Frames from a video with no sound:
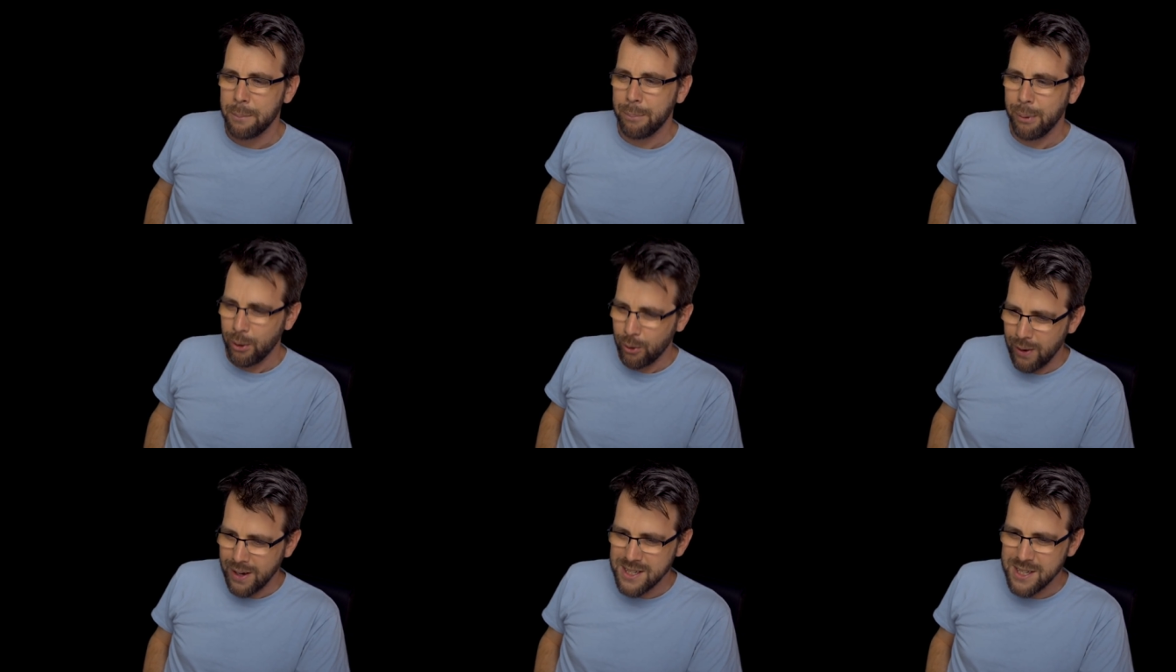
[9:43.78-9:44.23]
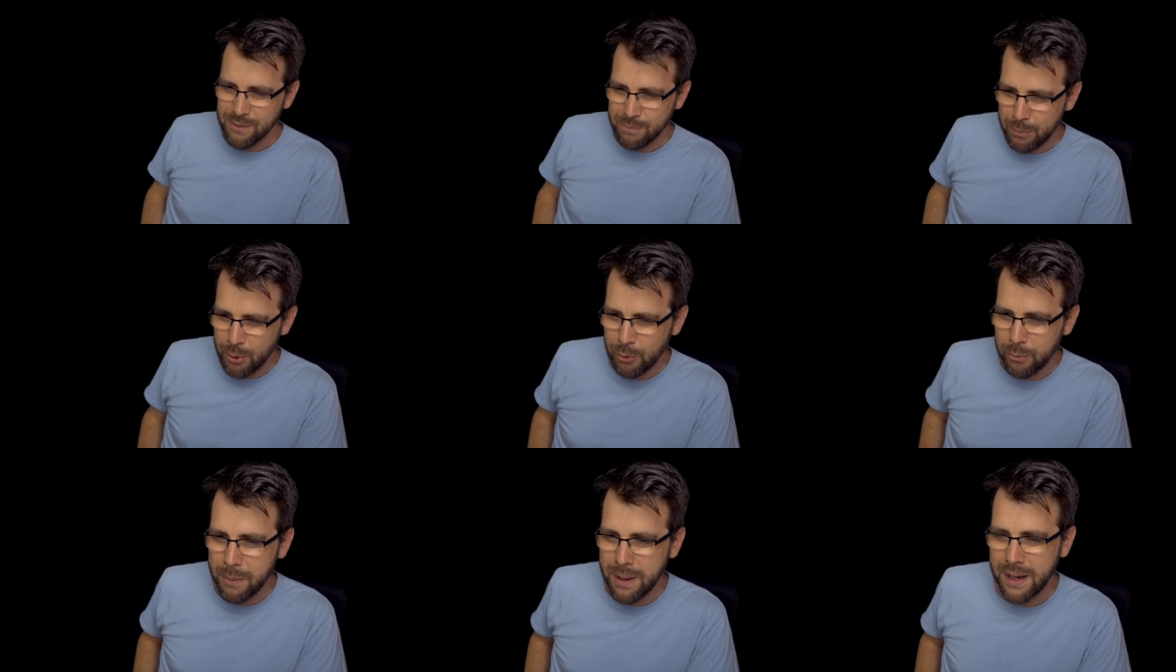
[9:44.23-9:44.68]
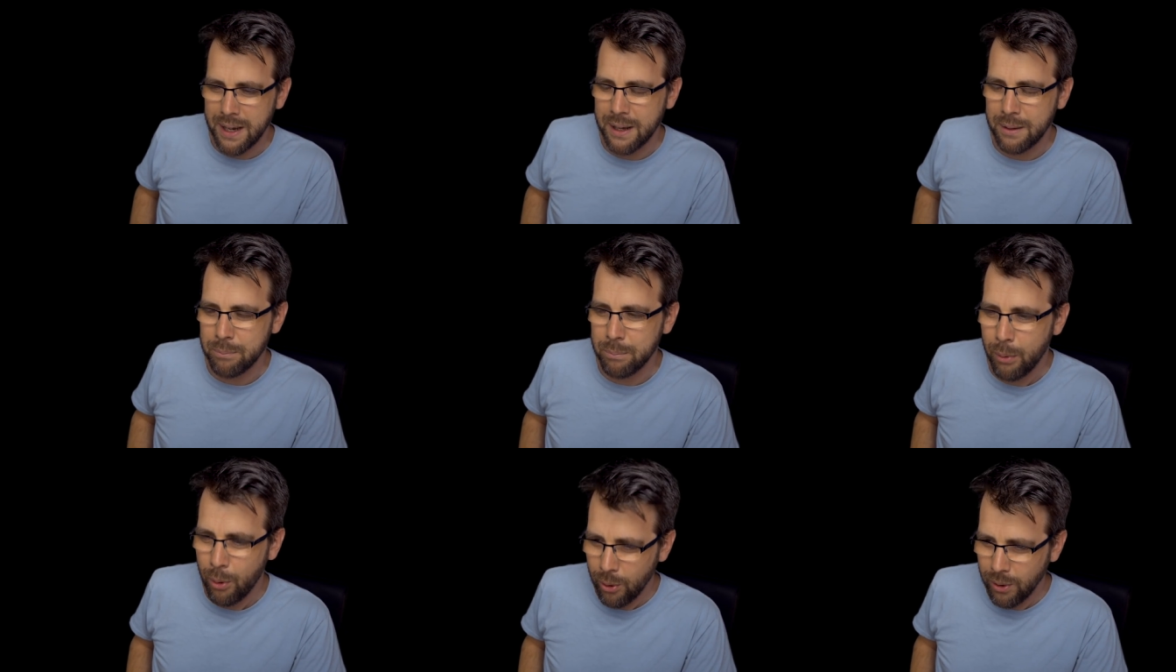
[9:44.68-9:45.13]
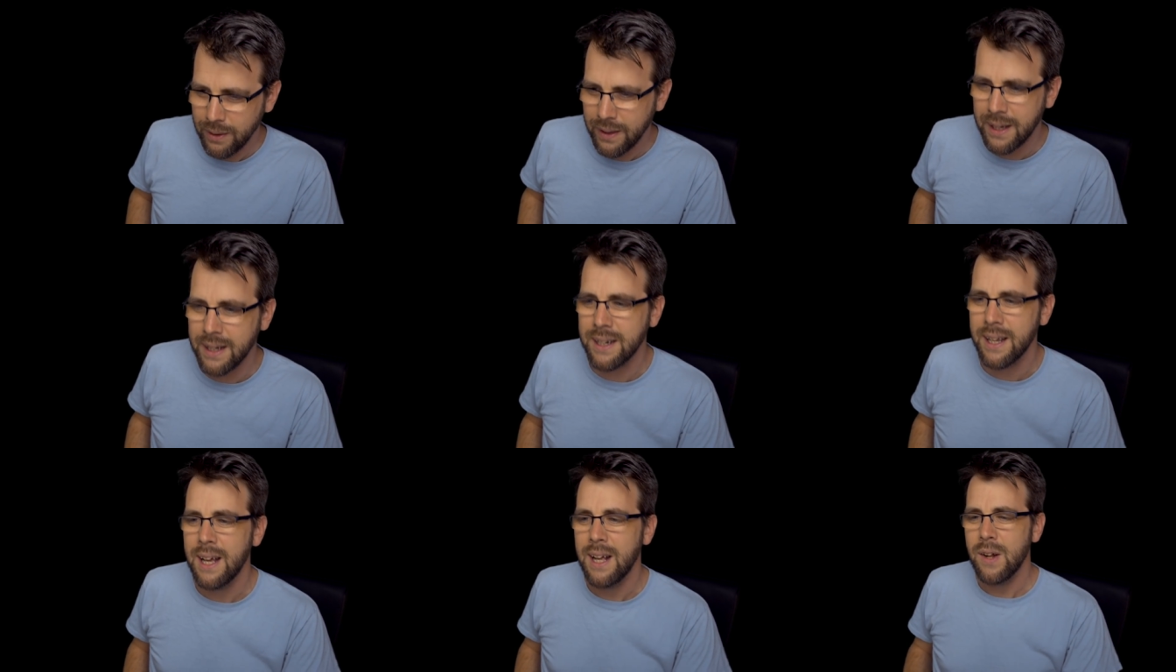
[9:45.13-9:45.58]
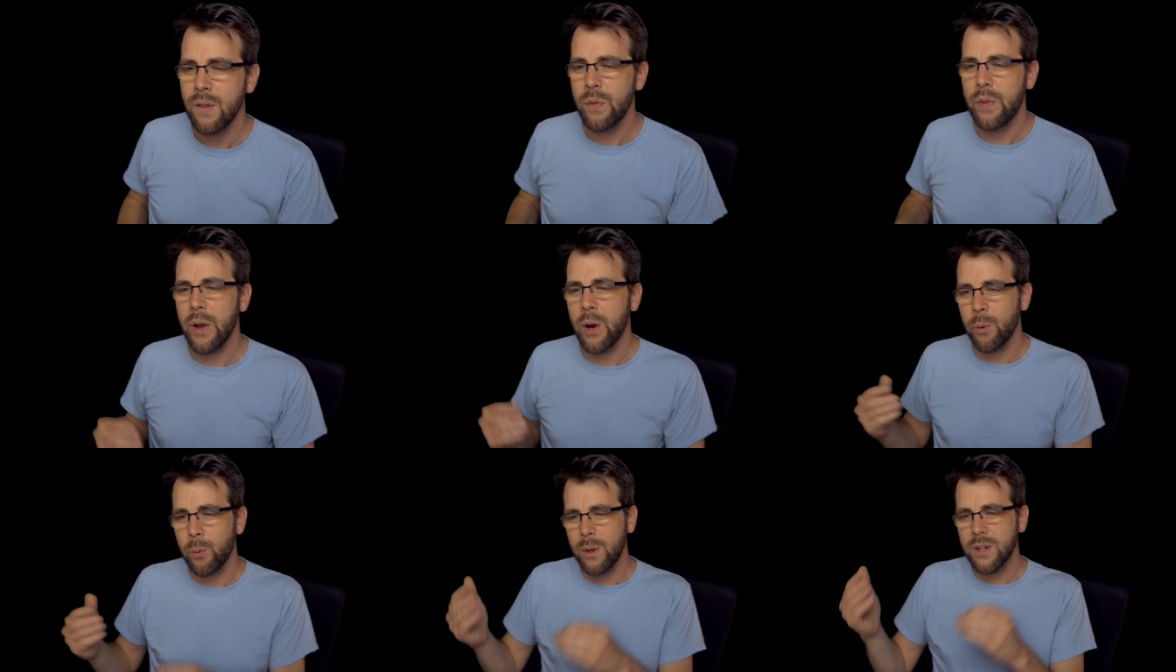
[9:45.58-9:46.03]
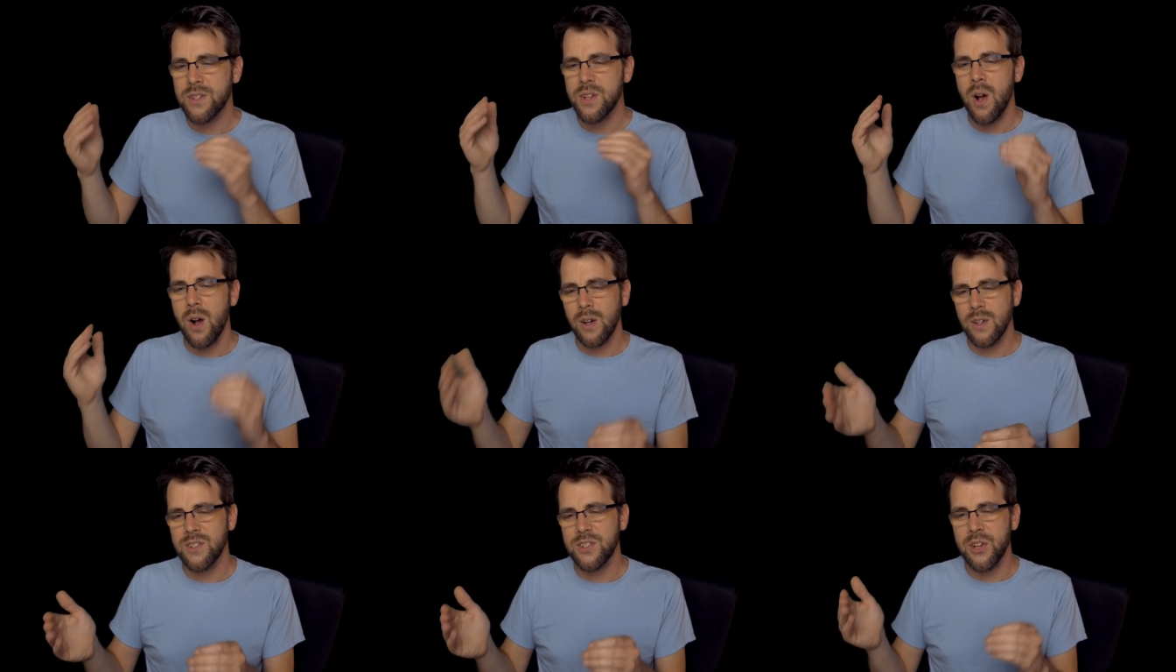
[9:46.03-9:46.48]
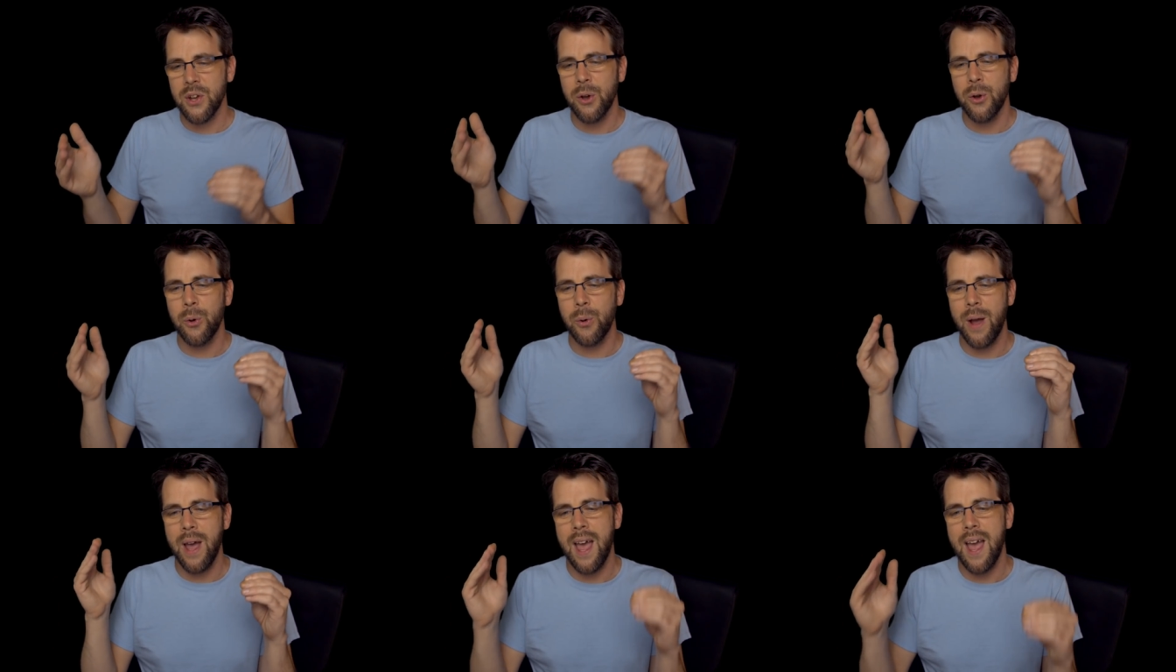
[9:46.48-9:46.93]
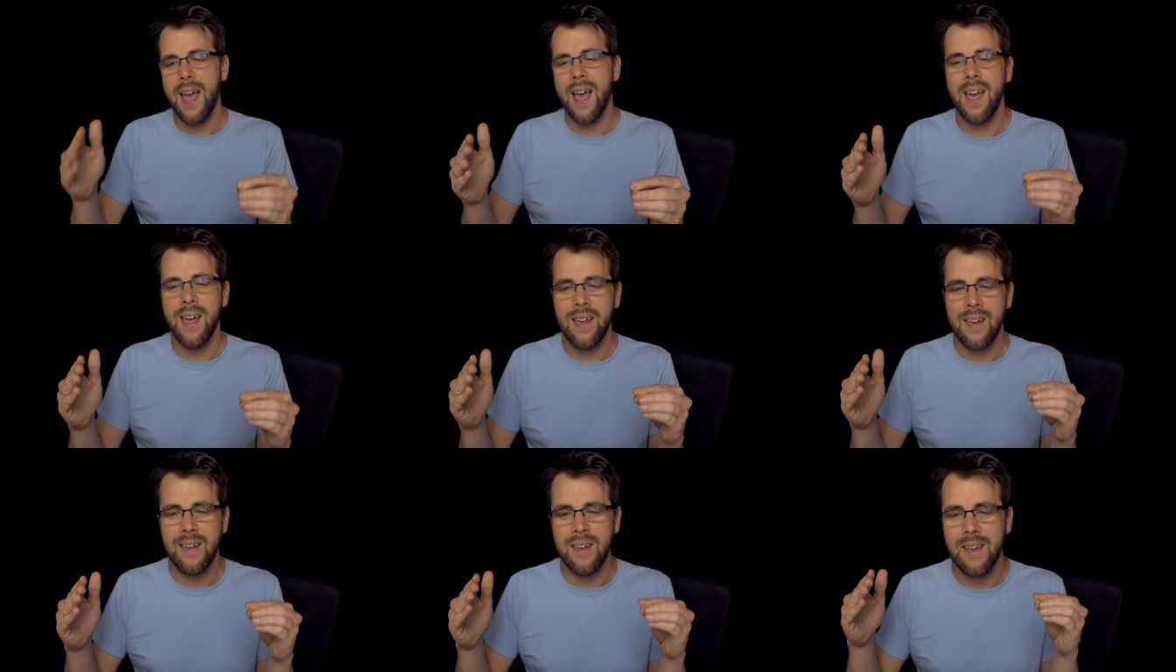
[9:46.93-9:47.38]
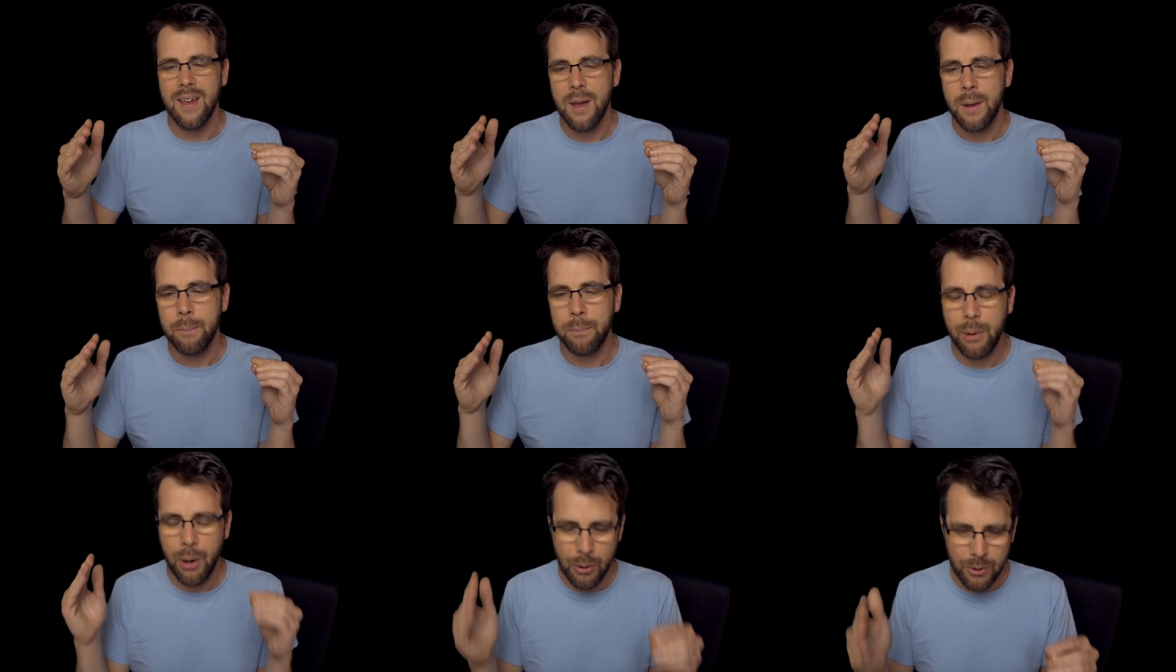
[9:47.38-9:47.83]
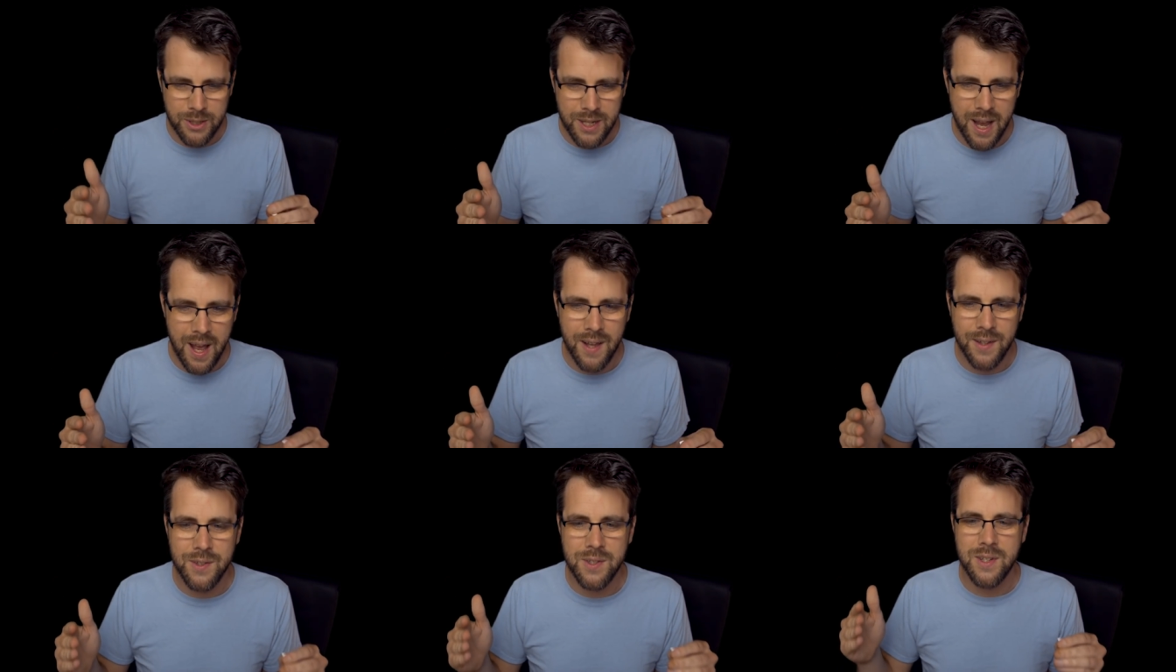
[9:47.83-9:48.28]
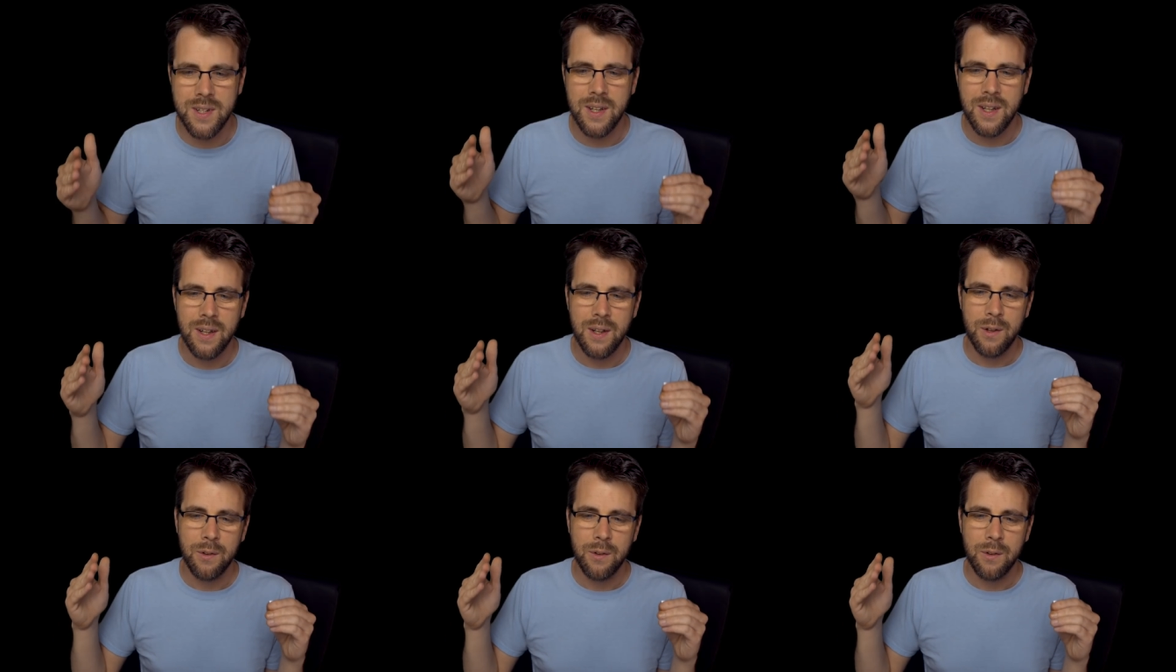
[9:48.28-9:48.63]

progressive movement in Portland. There was also a protest